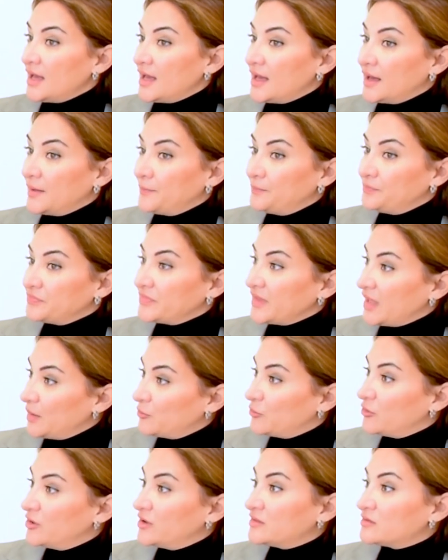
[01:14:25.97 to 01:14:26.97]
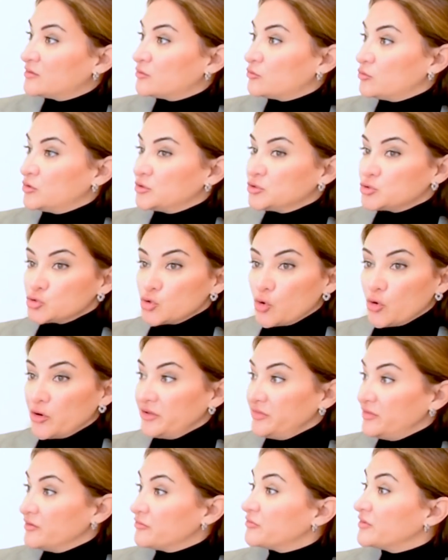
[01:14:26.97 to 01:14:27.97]
um, emirate to
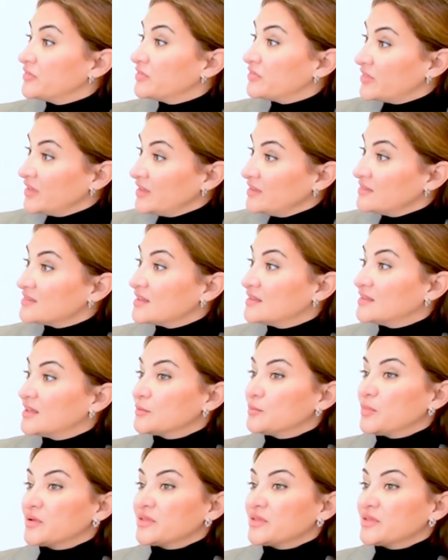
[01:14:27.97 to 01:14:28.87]
enjoy different things in it,